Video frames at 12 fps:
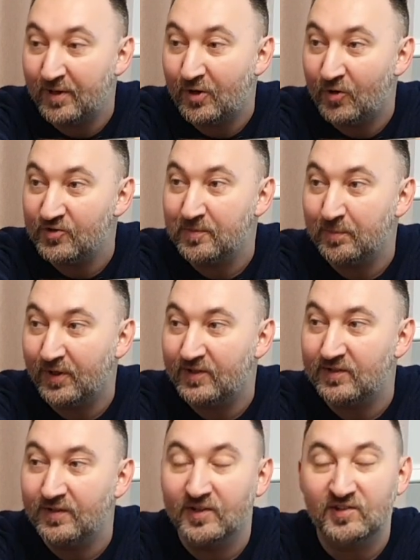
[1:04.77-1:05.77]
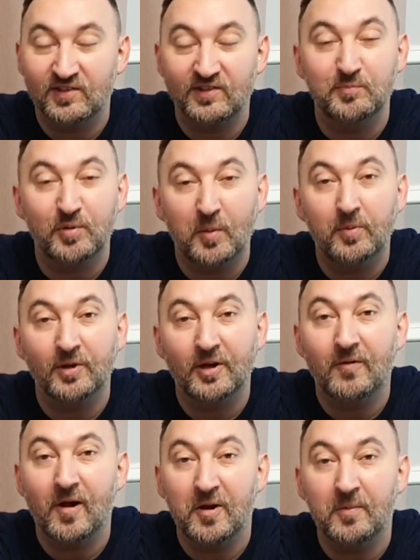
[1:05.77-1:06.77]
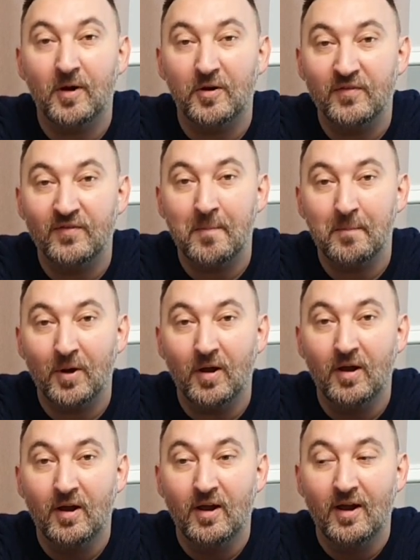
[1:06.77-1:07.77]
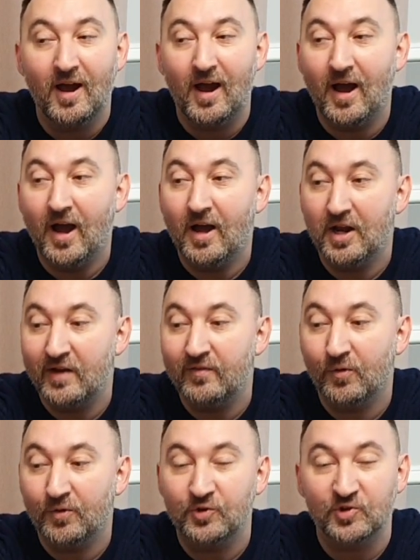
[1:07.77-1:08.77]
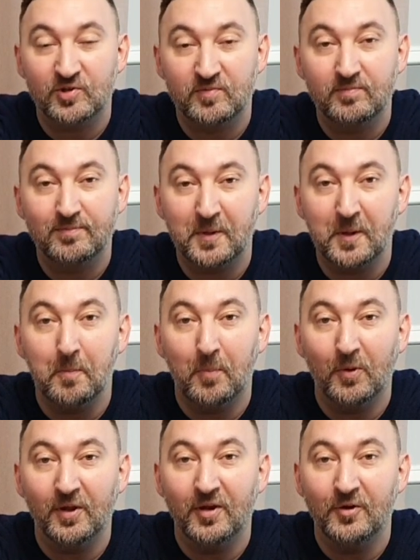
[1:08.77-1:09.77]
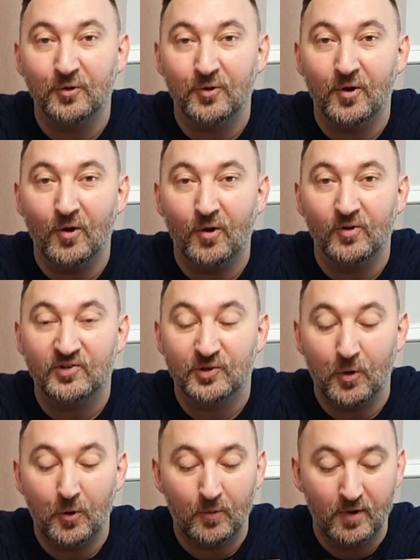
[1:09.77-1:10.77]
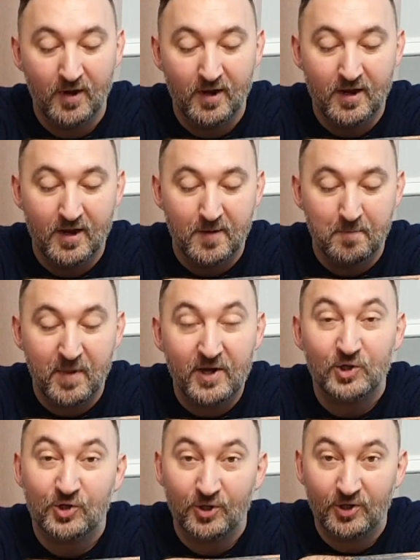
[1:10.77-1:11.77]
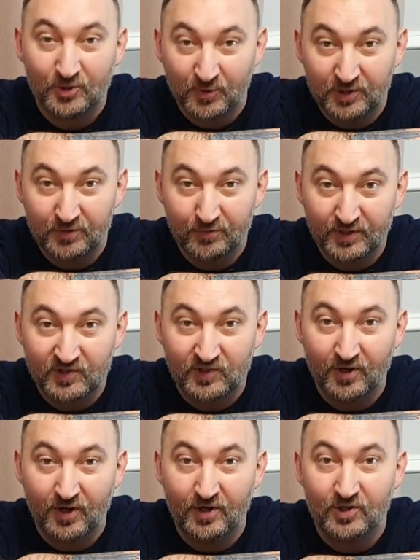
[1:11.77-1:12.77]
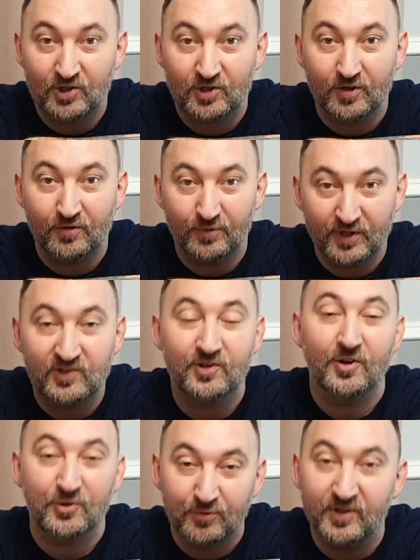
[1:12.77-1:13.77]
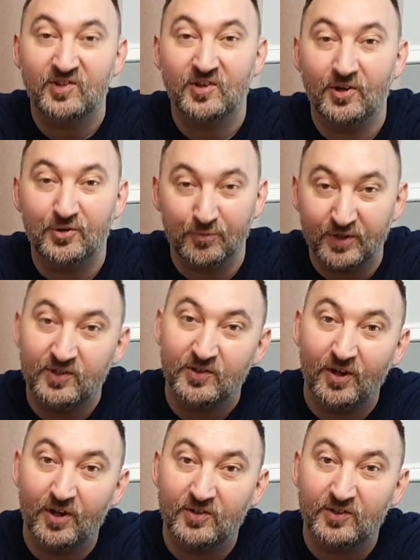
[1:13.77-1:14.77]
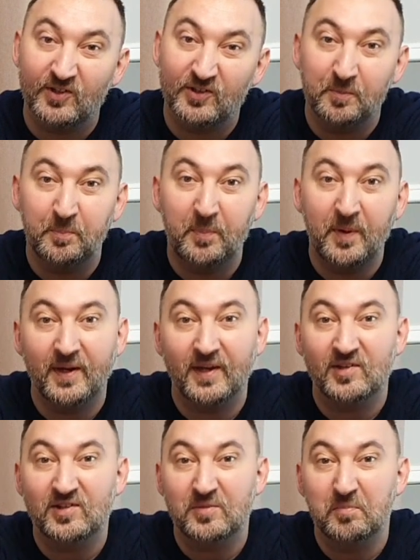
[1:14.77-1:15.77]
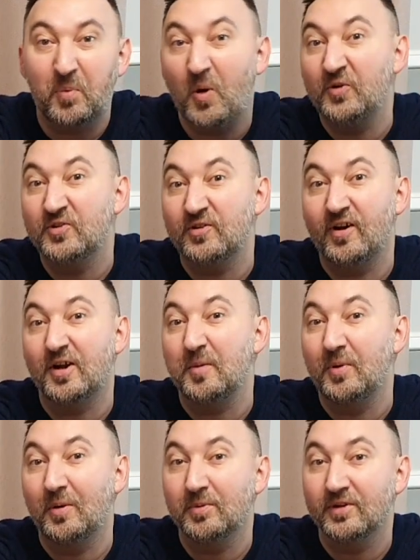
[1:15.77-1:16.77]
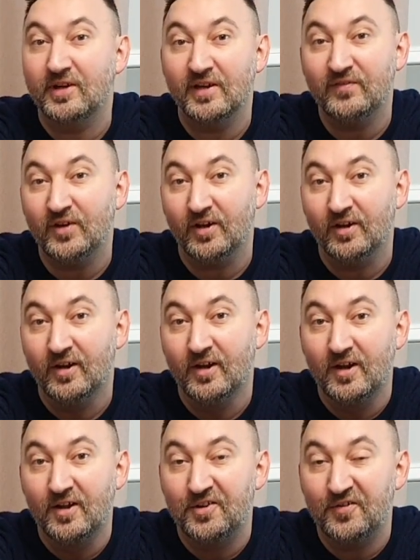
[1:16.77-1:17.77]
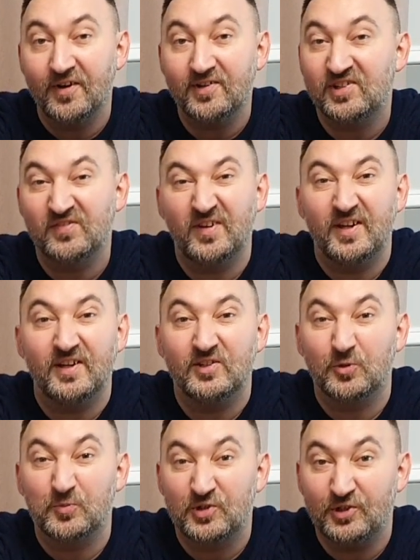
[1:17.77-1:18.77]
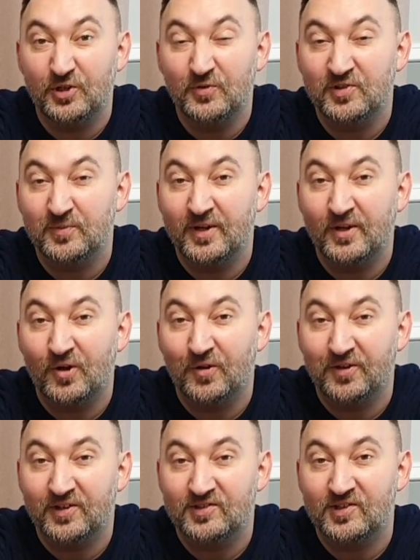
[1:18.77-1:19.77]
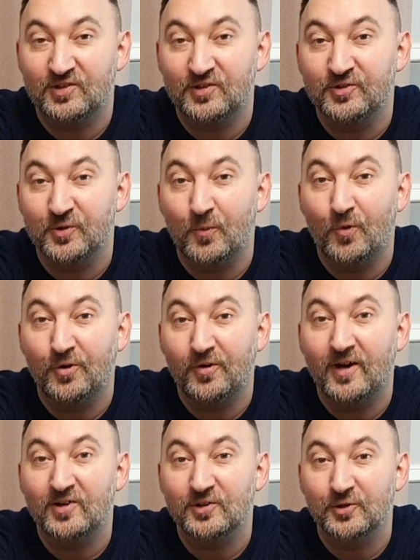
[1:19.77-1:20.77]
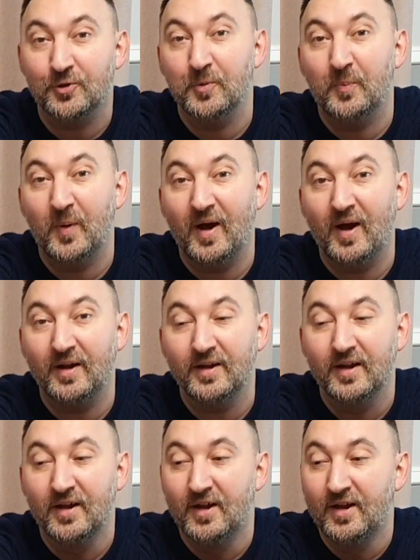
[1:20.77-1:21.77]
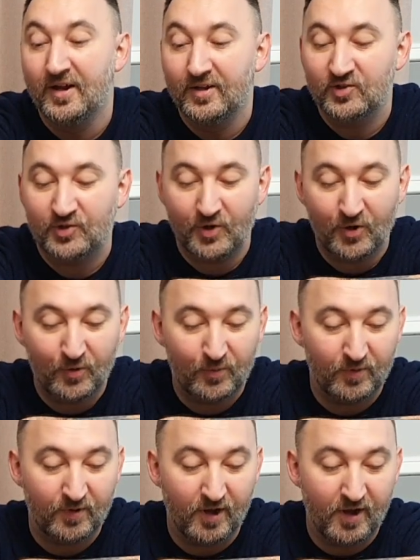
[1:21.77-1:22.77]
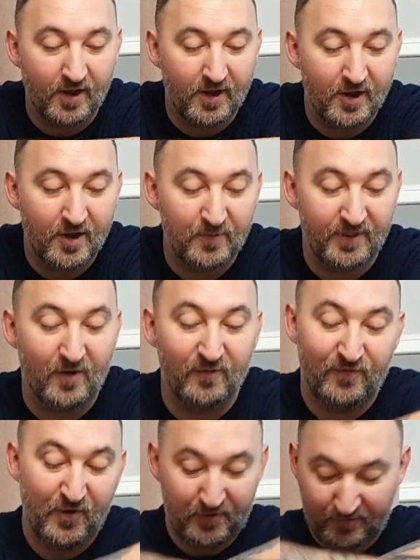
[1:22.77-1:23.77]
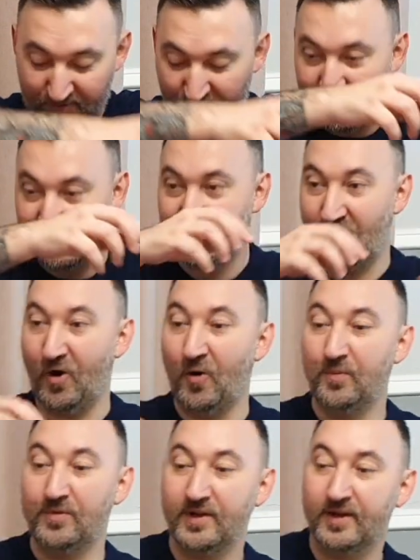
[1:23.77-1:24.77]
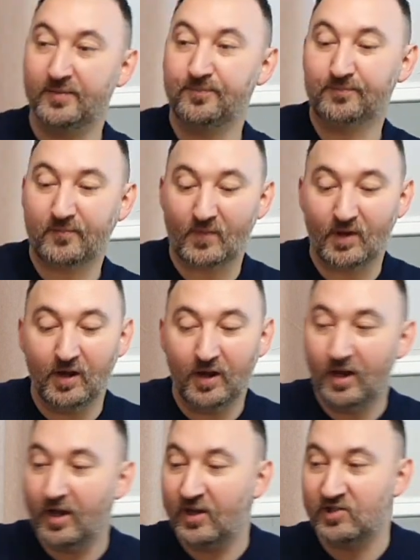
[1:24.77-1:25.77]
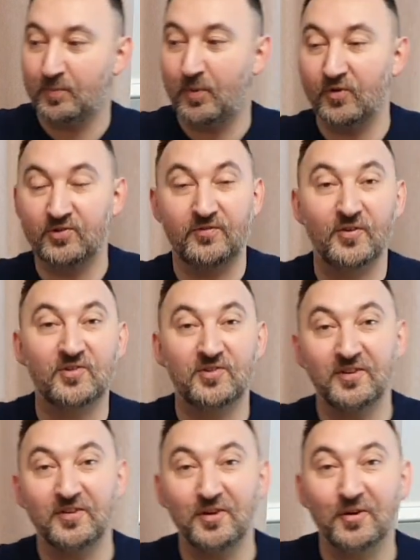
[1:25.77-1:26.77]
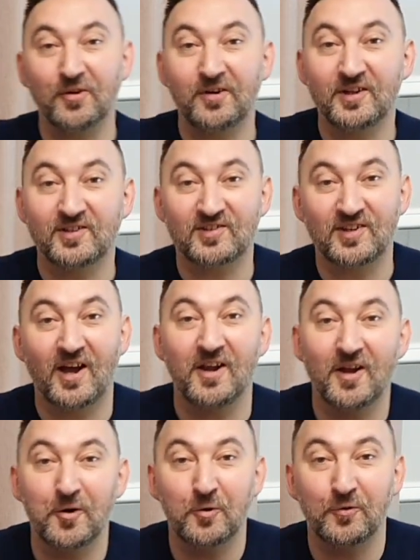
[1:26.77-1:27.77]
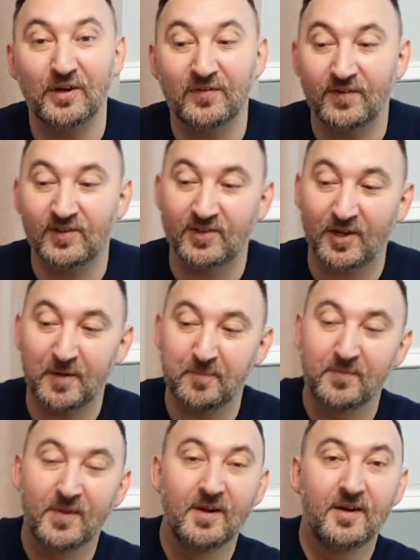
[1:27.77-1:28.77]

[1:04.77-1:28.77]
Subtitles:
been contemplating this since probably around about November and I've only just bit the bullet and done it all. So make sure you're doing your research. That's the biggest pointer I could probably give you. The rest of it is up to you to make all the decisions on what you're actually going to buy. So without further ado, let's get on with it. I suppose the first thing that you're going to need to start a nano reef is a